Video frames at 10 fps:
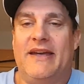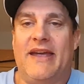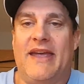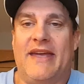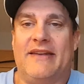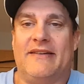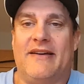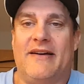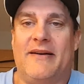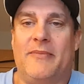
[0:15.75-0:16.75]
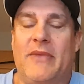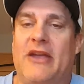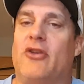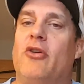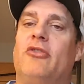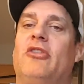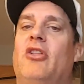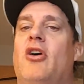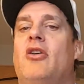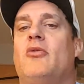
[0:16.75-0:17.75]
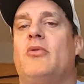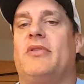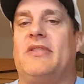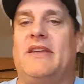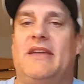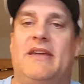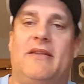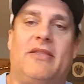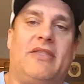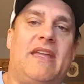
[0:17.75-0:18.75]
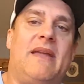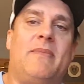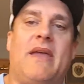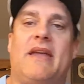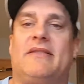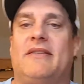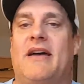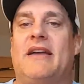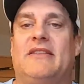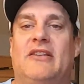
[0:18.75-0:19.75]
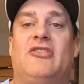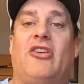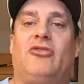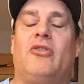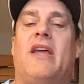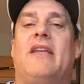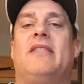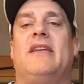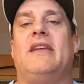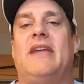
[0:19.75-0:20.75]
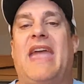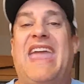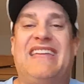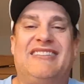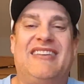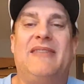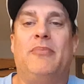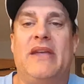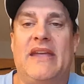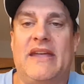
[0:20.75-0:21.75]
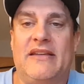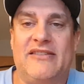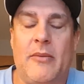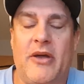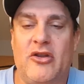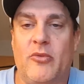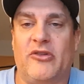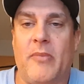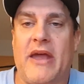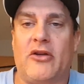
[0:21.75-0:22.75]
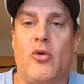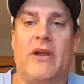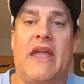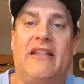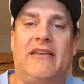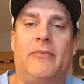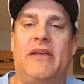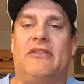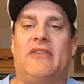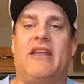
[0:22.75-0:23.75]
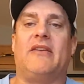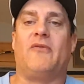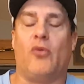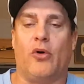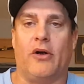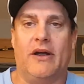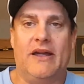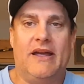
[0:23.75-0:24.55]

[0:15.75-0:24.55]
And uh, it goes along with the theme that uh, I did yesterday, the ATB, semi-numismatic coin, ATB standing for